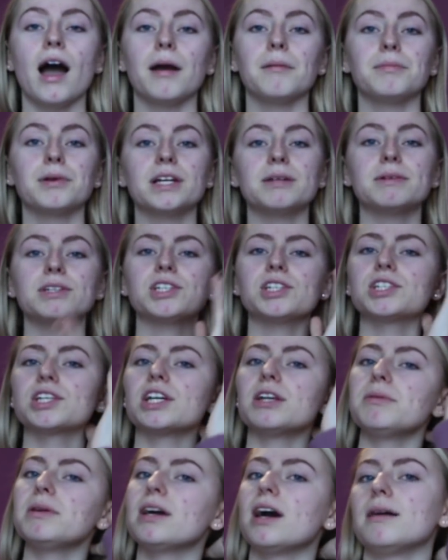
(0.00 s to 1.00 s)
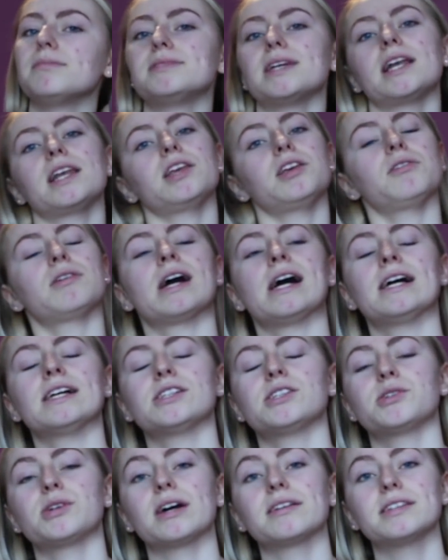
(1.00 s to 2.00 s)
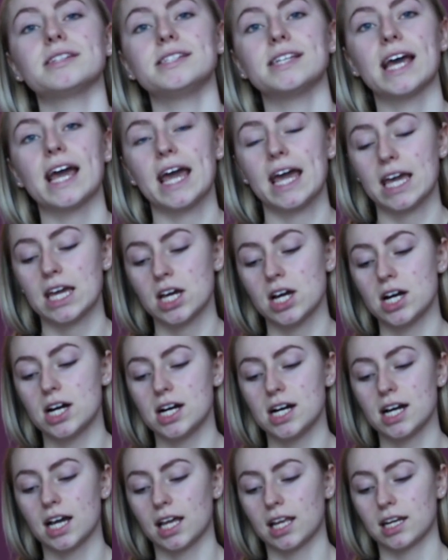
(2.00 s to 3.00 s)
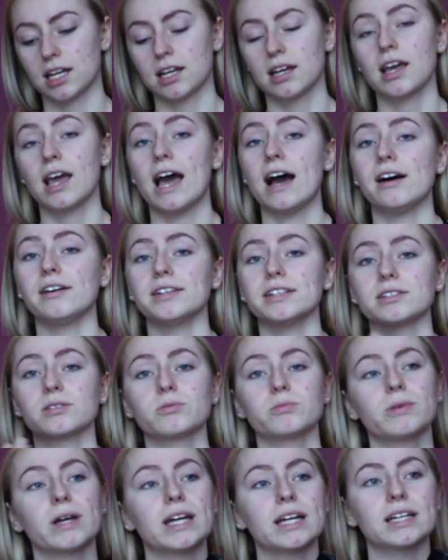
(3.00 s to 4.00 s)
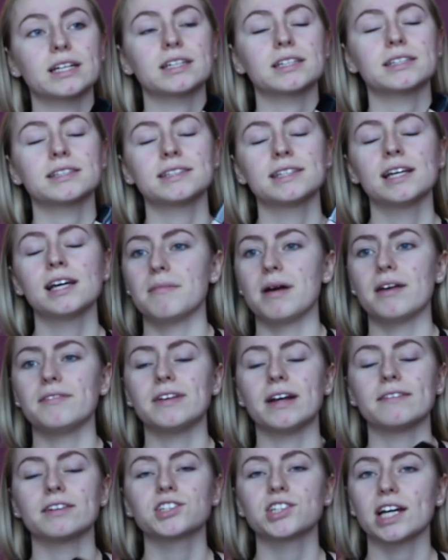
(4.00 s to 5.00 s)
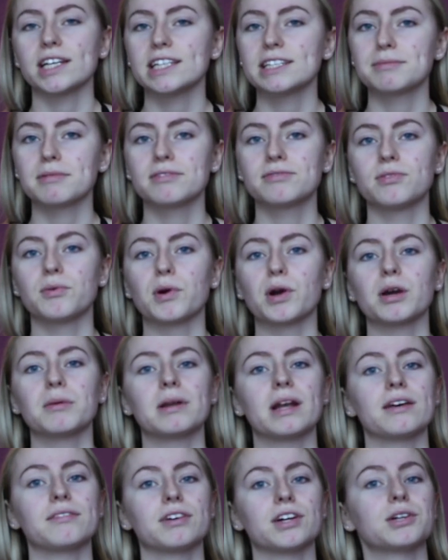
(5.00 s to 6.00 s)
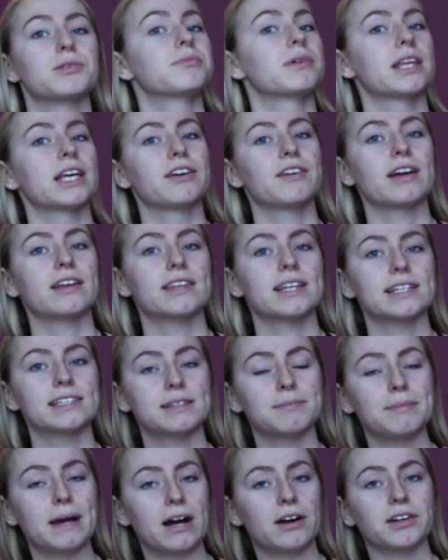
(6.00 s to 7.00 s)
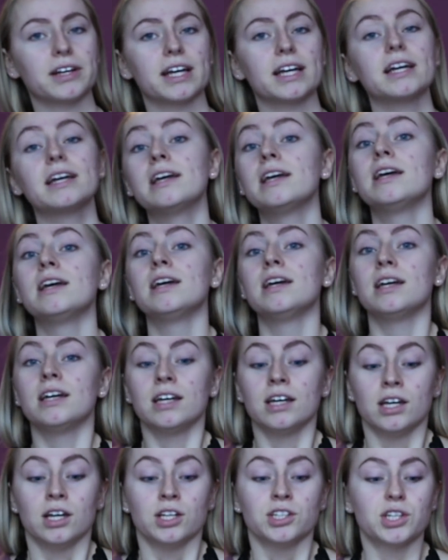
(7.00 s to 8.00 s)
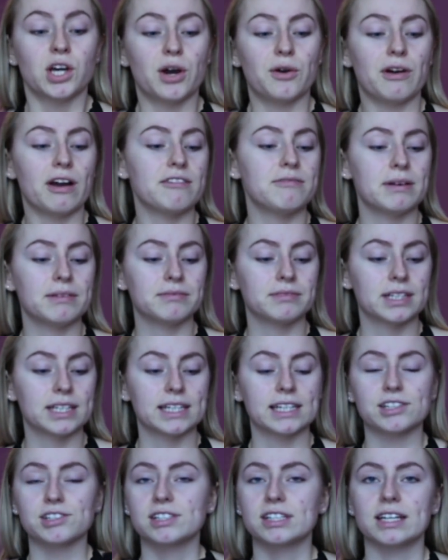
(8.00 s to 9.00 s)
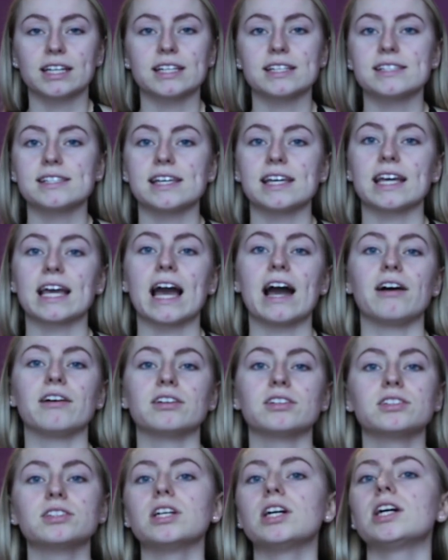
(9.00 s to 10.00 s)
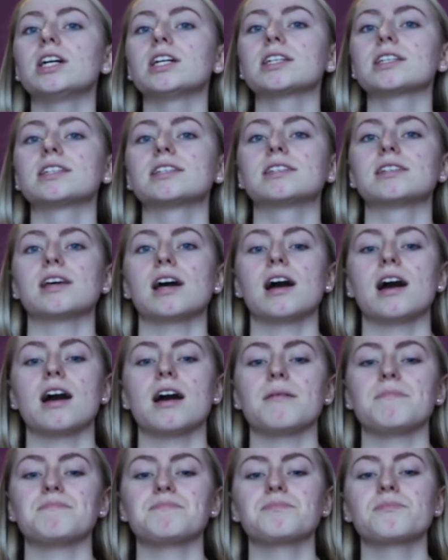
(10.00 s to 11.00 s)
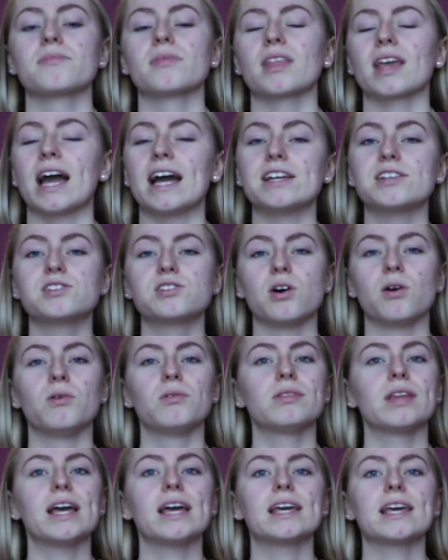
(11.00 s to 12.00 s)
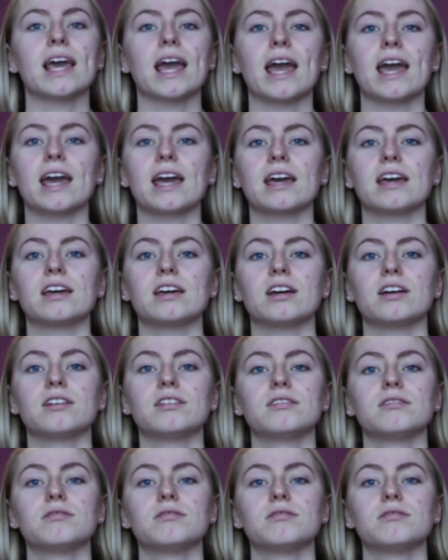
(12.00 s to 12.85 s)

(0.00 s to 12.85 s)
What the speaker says: I'm pretty much just going to be updating you guys throughout the day on how this wears. I've never tried this before, but I've heard really great things about it. So I've been really interested in seeing how it looks. I don't like a